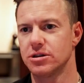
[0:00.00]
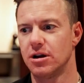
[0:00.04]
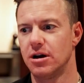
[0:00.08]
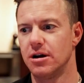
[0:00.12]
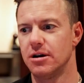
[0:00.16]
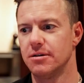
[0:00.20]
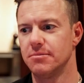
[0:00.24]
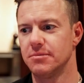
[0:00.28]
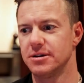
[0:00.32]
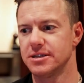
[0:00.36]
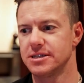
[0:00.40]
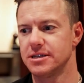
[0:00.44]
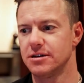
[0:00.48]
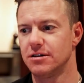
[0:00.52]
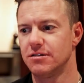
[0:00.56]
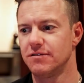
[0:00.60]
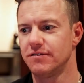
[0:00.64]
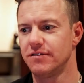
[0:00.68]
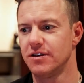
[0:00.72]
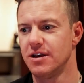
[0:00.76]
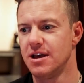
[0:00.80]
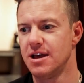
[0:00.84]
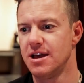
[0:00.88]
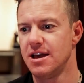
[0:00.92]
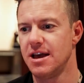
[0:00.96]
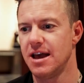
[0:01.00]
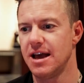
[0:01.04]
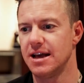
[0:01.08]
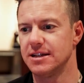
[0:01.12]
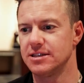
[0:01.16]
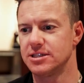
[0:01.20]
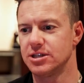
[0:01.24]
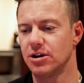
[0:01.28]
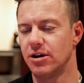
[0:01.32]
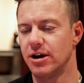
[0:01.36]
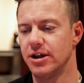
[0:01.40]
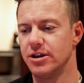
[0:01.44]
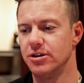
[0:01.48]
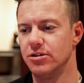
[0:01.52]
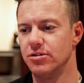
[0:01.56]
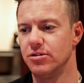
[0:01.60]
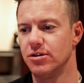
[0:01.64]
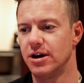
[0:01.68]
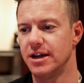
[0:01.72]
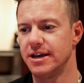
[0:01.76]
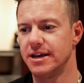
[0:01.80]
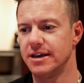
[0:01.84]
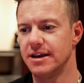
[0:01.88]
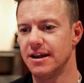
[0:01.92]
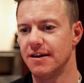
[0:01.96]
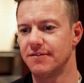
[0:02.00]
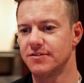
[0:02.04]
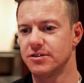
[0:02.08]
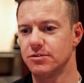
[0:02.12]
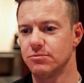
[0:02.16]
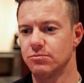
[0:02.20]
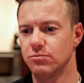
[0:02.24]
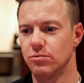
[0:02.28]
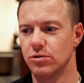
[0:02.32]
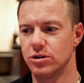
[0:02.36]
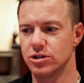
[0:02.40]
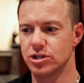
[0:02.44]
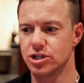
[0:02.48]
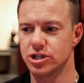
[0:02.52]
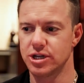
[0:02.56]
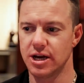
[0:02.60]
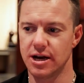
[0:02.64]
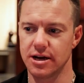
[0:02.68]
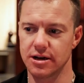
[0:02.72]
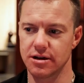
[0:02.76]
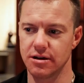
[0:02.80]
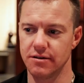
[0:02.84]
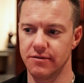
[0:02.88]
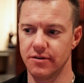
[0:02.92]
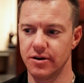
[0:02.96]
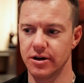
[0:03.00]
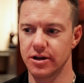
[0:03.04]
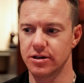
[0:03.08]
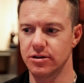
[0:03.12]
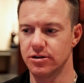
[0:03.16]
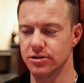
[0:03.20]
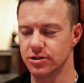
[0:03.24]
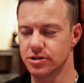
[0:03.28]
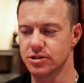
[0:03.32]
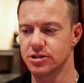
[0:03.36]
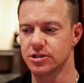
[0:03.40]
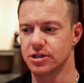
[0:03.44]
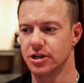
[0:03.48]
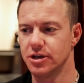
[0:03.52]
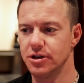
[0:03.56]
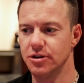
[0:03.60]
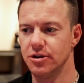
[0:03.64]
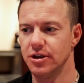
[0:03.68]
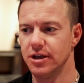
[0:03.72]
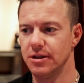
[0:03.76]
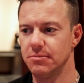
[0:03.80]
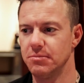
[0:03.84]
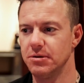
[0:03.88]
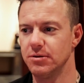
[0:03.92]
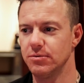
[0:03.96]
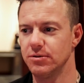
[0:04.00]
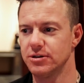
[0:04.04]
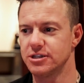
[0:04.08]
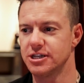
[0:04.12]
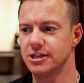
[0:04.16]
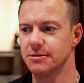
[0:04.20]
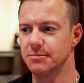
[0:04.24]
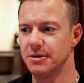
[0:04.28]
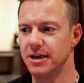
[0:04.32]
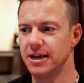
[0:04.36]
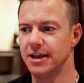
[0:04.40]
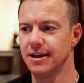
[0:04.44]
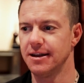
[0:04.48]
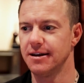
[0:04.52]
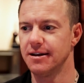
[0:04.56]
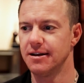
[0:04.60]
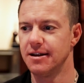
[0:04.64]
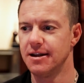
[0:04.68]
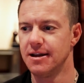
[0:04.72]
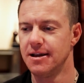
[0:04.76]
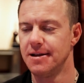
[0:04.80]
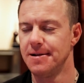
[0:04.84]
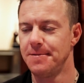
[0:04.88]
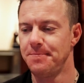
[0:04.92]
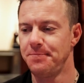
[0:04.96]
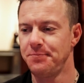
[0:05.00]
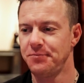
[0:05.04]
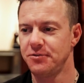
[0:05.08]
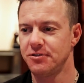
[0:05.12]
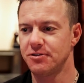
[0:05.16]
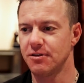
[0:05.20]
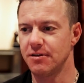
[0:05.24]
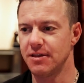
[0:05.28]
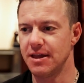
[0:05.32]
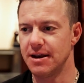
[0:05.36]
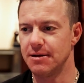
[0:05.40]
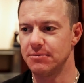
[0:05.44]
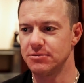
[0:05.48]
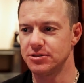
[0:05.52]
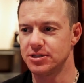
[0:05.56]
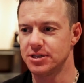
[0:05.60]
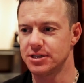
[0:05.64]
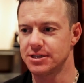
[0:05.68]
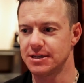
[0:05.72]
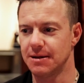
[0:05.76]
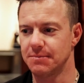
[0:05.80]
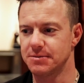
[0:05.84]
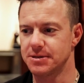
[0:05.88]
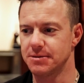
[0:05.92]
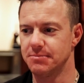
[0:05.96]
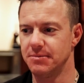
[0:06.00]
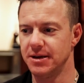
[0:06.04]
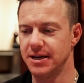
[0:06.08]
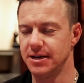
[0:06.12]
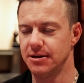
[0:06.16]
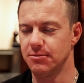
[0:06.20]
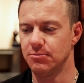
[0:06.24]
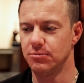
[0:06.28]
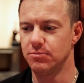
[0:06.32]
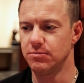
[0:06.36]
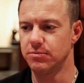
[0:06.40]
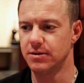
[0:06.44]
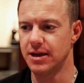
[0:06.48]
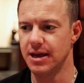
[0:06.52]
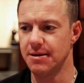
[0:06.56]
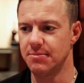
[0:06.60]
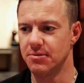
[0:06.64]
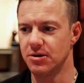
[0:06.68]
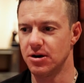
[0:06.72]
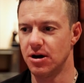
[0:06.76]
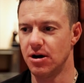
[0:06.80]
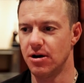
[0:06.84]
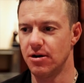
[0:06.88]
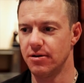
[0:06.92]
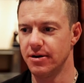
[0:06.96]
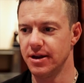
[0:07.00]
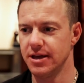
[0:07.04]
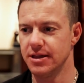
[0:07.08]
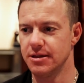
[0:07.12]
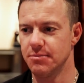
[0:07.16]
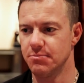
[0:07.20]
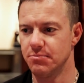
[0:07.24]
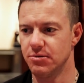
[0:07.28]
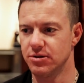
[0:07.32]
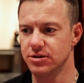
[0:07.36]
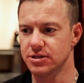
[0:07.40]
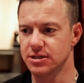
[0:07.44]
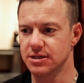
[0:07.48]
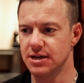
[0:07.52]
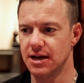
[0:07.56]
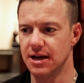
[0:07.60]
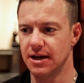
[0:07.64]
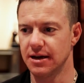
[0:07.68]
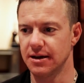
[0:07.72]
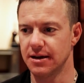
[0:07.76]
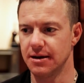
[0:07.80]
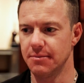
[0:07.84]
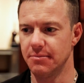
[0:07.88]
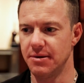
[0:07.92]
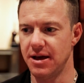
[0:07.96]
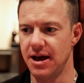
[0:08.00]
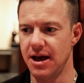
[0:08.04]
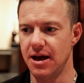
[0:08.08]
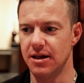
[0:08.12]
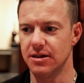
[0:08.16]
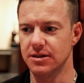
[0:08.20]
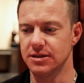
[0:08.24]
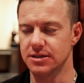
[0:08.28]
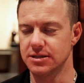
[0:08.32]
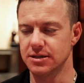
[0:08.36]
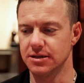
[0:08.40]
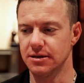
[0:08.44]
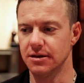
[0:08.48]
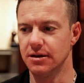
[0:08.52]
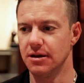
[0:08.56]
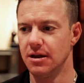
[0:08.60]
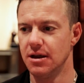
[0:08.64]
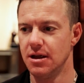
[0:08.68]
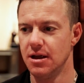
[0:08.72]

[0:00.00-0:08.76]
eye on myself, and so I knew I didn't have to watch Taco very close because I knew he'd be watching me. And so then it was just up to me to keep an eye on either Bossenhagen and Palace, and